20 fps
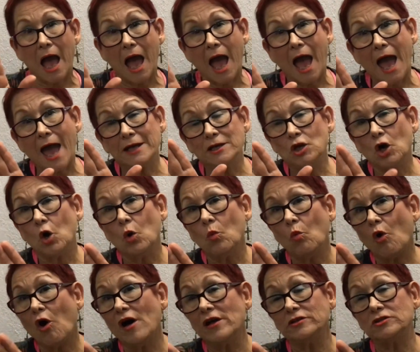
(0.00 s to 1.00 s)
I don't
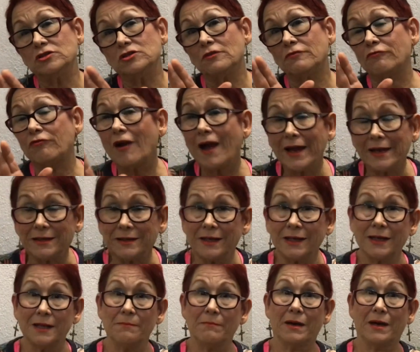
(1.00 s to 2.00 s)
want to frighten
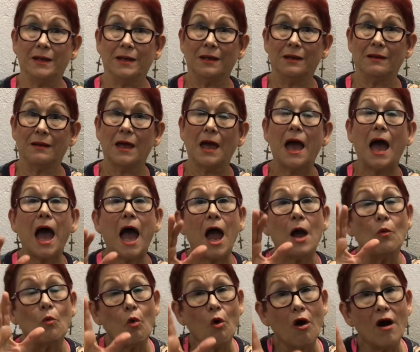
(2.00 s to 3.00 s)
anybody. I
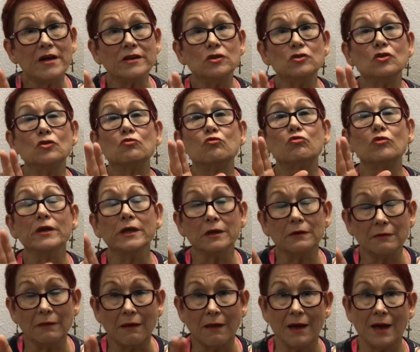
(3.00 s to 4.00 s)
want you to
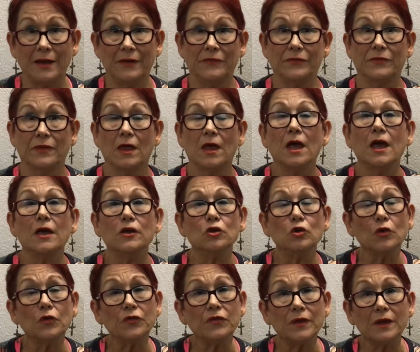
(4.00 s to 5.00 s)
realize
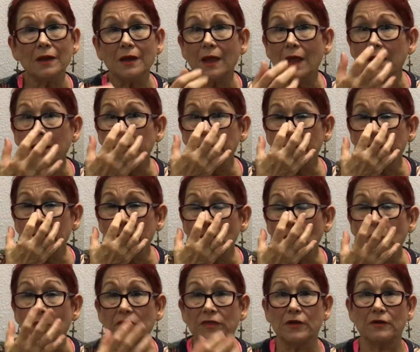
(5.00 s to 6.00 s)
you'll see a lot of people
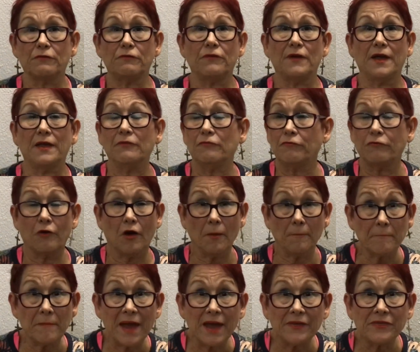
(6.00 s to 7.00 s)
with their face
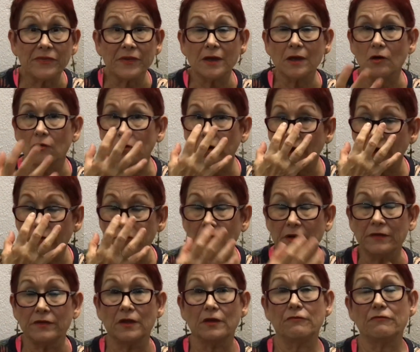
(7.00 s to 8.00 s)
from Mexico
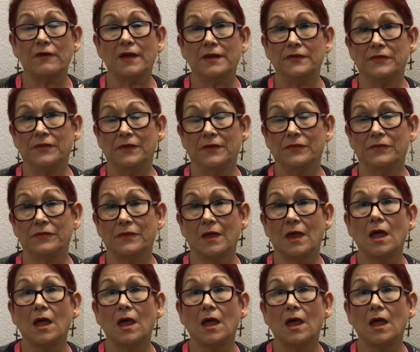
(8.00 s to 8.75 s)
covering their faces.